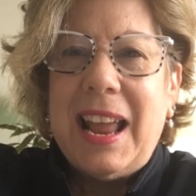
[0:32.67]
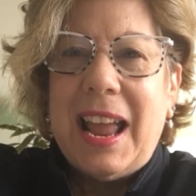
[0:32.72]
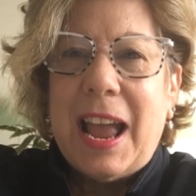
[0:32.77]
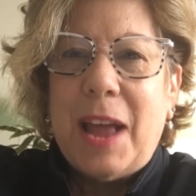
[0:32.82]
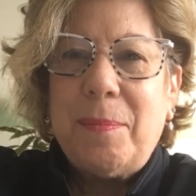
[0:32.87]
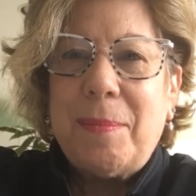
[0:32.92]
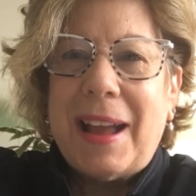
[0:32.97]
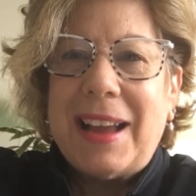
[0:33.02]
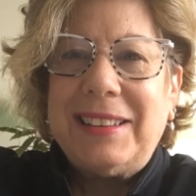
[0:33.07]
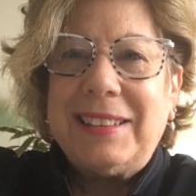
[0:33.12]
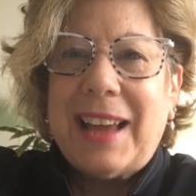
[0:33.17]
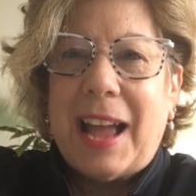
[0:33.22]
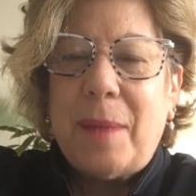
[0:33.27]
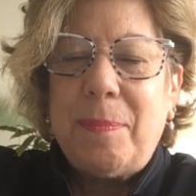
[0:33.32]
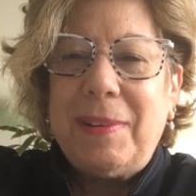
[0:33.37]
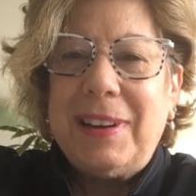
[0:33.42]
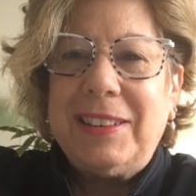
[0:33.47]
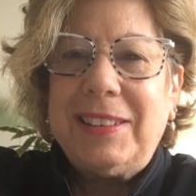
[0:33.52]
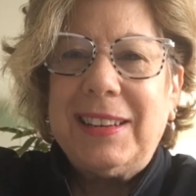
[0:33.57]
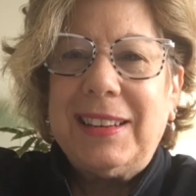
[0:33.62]
and my
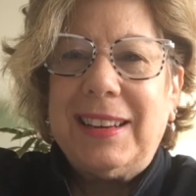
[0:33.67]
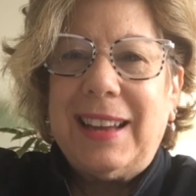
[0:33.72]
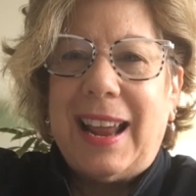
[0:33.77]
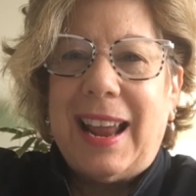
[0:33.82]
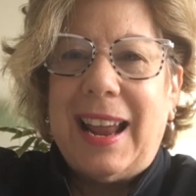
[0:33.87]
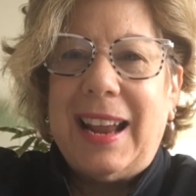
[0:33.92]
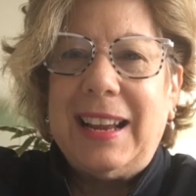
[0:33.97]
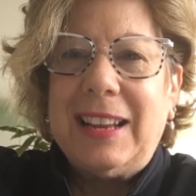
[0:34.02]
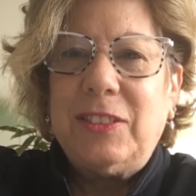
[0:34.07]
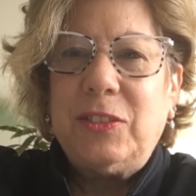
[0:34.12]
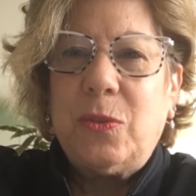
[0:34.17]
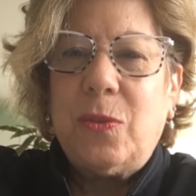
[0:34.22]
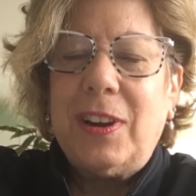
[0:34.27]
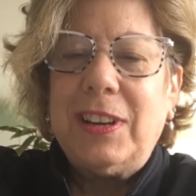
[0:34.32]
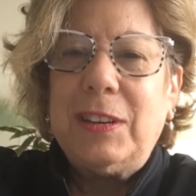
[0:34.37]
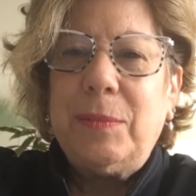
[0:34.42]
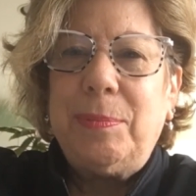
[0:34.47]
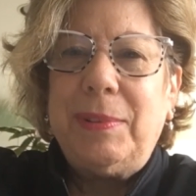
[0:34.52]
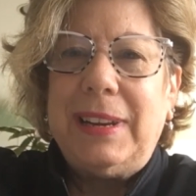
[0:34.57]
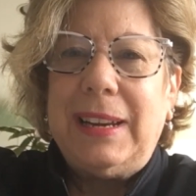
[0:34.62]
topic today is
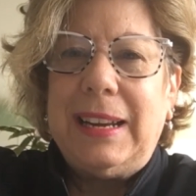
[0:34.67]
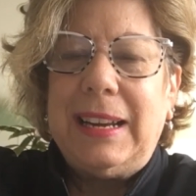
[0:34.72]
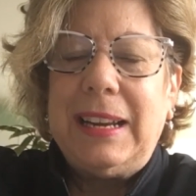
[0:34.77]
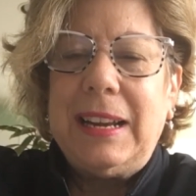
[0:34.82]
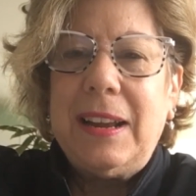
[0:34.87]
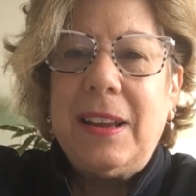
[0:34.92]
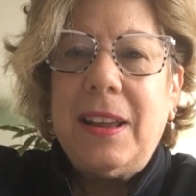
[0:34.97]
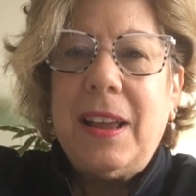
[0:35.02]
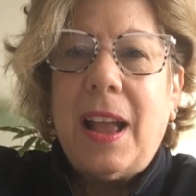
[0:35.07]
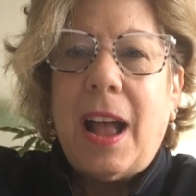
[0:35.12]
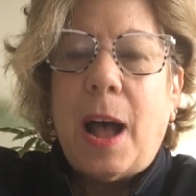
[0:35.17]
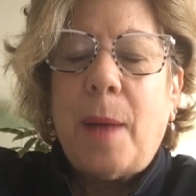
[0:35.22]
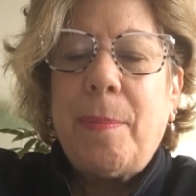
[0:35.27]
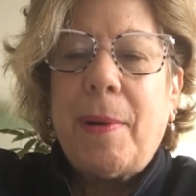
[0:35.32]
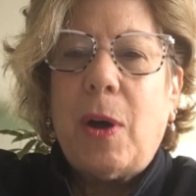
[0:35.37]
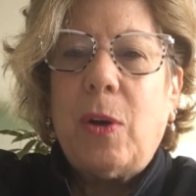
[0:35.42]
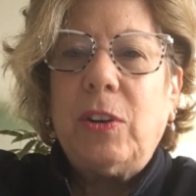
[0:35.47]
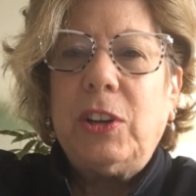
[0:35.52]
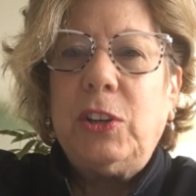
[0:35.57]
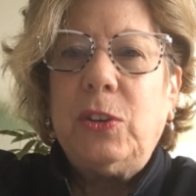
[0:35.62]
going to be
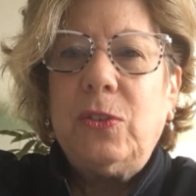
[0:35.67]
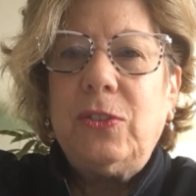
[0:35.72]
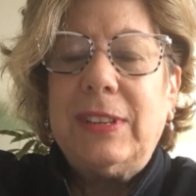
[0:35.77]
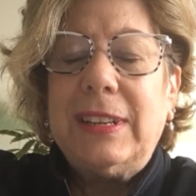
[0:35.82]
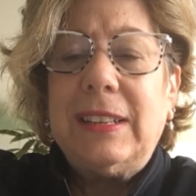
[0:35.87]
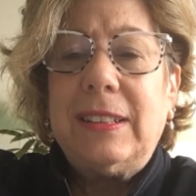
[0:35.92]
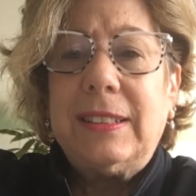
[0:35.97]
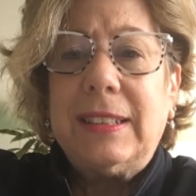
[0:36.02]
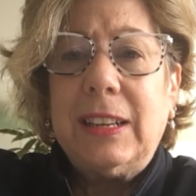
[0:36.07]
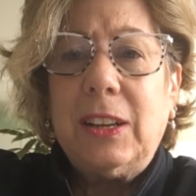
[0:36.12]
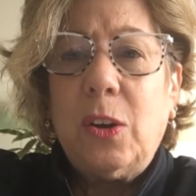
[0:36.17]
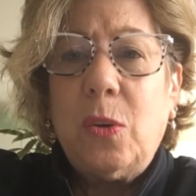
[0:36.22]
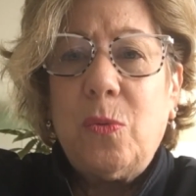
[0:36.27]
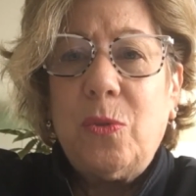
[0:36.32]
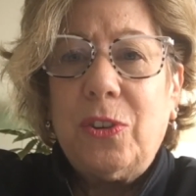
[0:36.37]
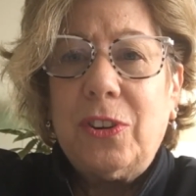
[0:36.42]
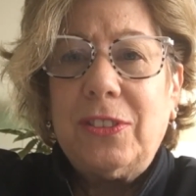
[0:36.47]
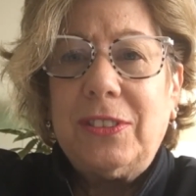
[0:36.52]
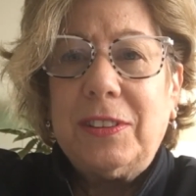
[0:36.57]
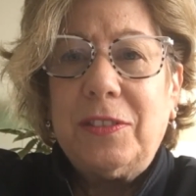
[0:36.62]
about using single
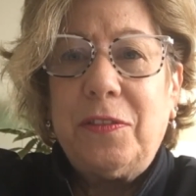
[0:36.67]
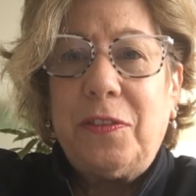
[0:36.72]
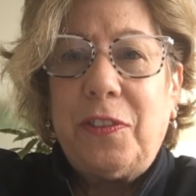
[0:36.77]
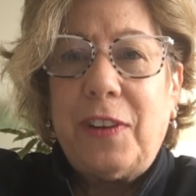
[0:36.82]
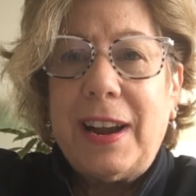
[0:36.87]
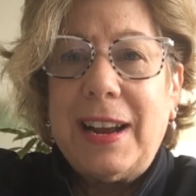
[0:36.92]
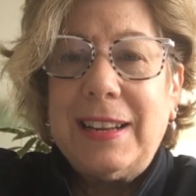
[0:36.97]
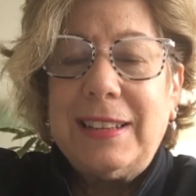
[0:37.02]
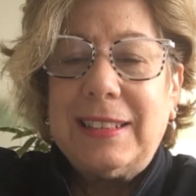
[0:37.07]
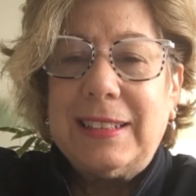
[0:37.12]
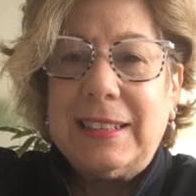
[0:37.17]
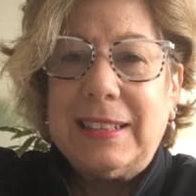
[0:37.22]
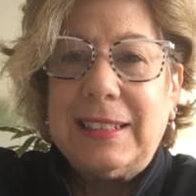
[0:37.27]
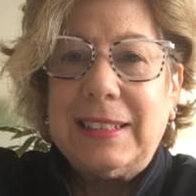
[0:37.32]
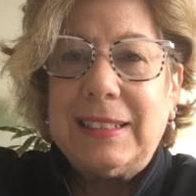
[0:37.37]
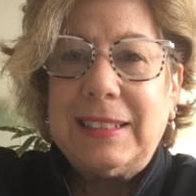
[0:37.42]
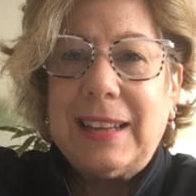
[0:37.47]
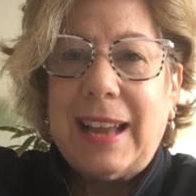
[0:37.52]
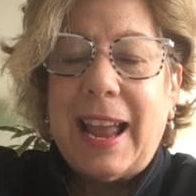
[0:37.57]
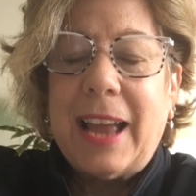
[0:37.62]
words and
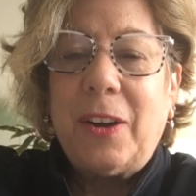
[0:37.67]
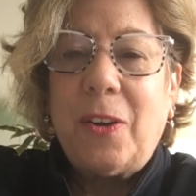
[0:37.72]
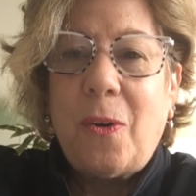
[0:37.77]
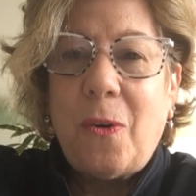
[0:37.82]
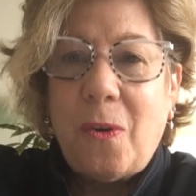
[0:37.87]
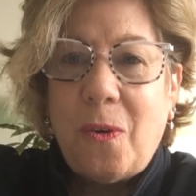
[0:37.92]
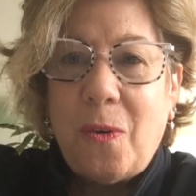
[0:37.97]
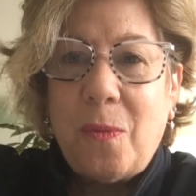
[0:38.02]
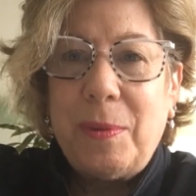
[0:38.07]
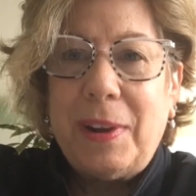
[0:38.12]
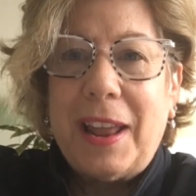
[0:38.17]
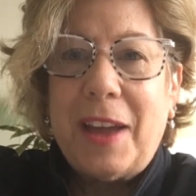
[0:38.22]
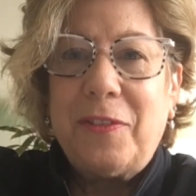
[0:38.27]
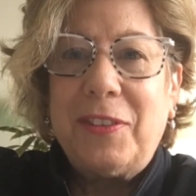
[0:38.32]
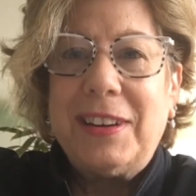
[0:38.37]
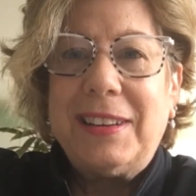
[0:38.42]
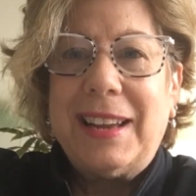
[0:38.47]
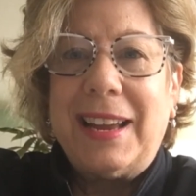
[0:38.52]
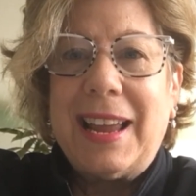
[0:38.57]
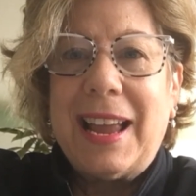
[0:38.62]
phrases at home in
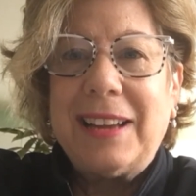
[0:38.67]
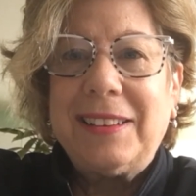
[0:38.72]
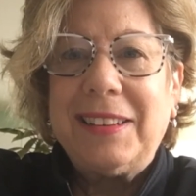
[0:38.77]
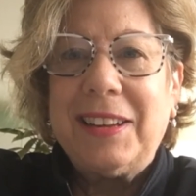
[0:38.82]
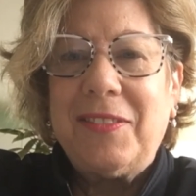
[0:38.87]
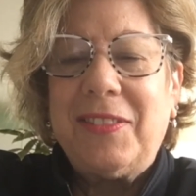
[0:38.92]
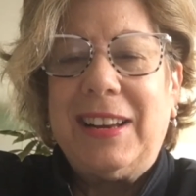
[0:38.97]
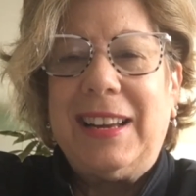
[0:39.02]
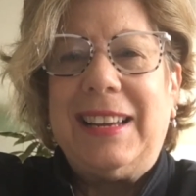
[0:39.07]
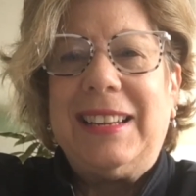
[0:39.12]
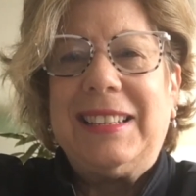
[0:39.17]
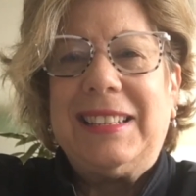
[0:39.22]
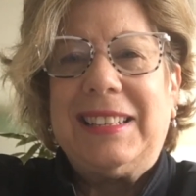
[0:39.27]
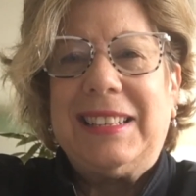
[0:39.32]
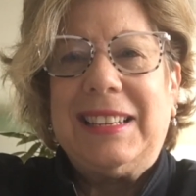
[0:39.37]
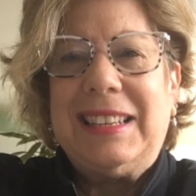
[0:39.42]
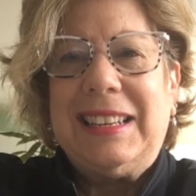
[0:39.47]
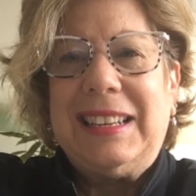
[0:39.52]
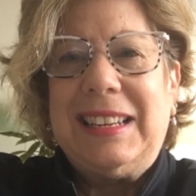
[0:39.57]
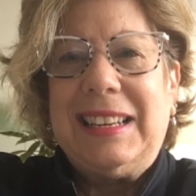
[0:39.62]
everyday activities.